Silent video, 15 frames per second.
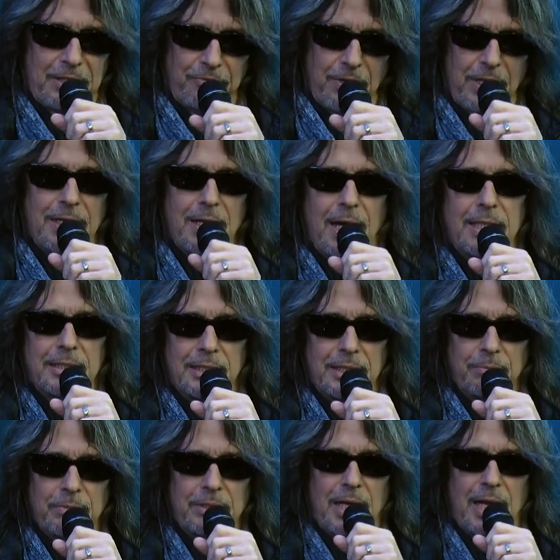very nice. Well,
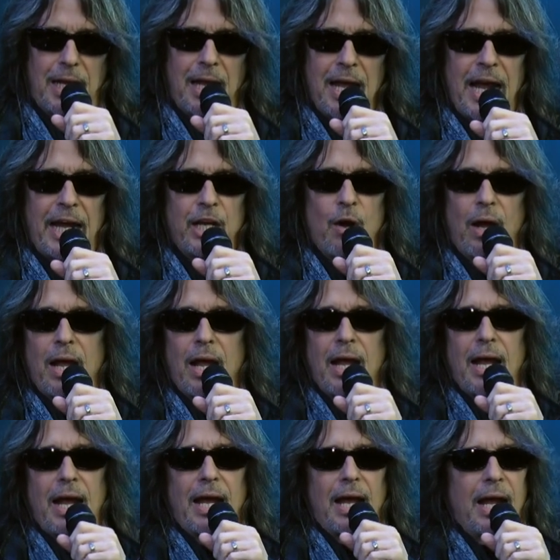to say. And is you know, that what
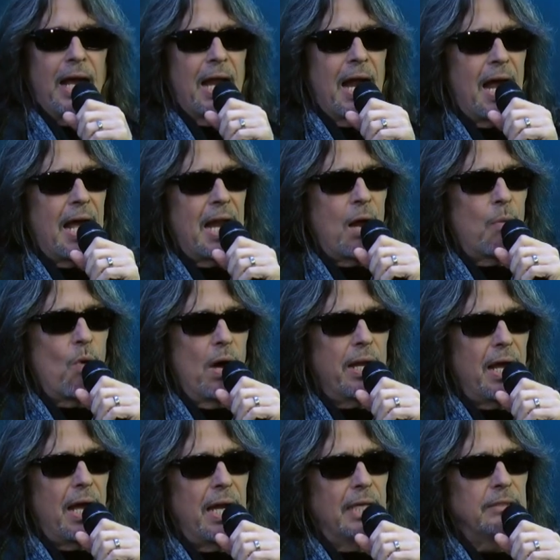it is? And I and I want
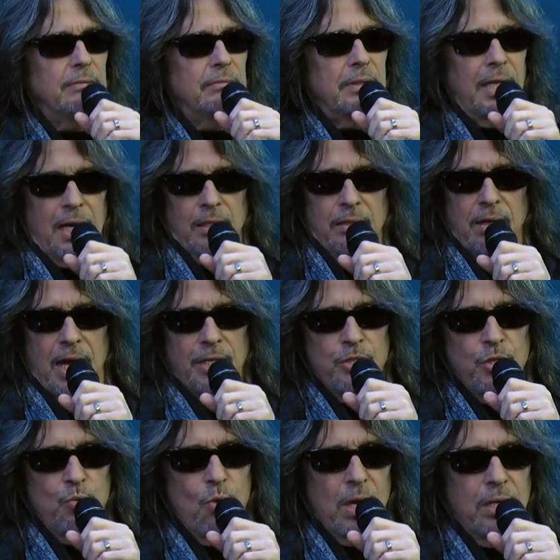and I and I I
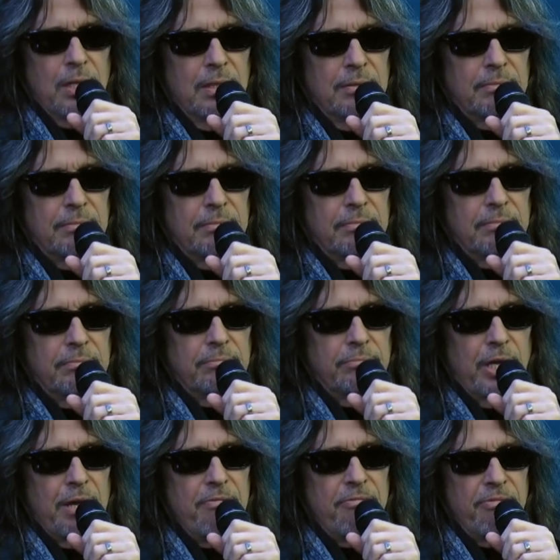do want to
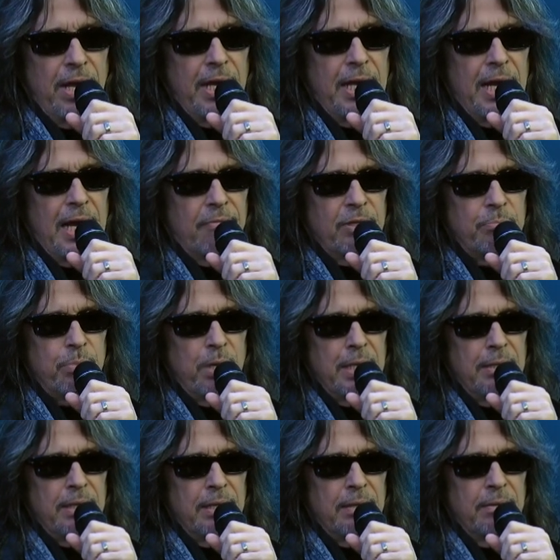convey to
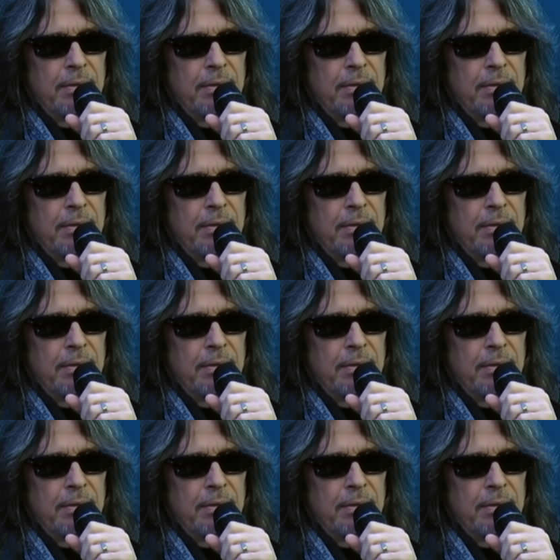everybody that